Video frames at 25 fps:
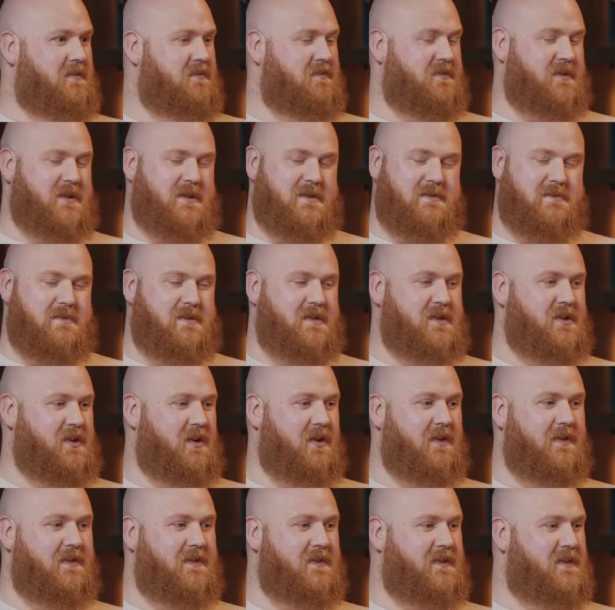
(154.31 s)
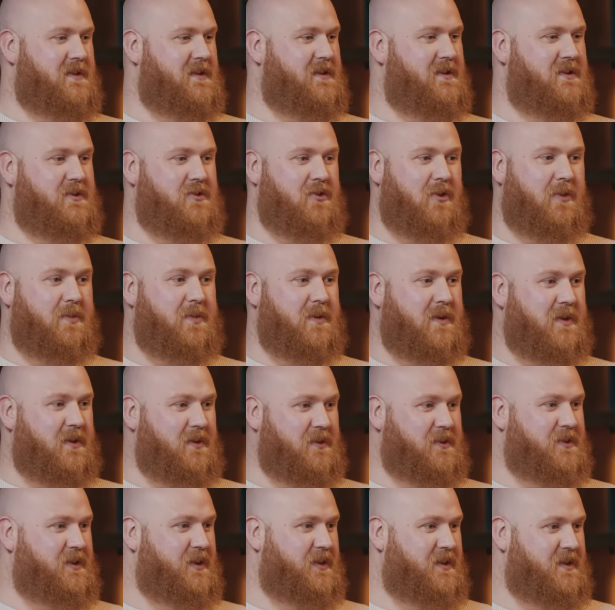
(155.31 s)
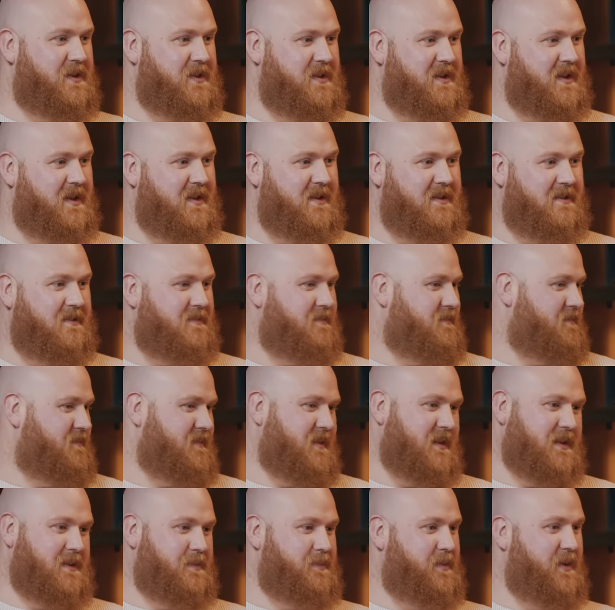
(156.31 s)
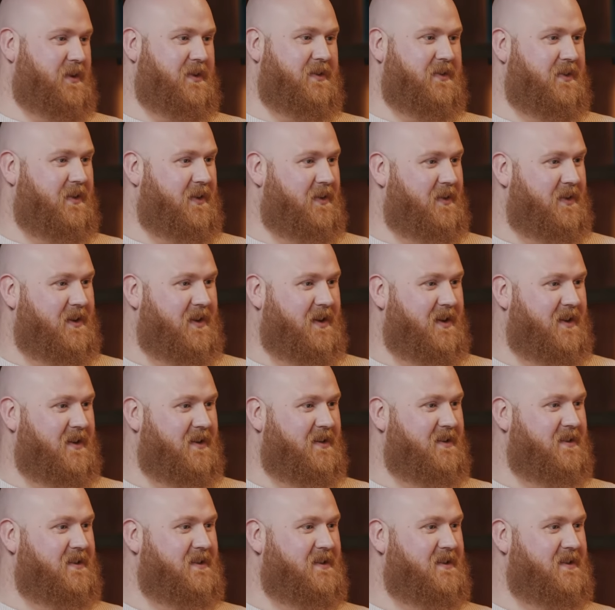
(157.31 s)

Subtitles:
just soft tropical juice that is beautiful, you know.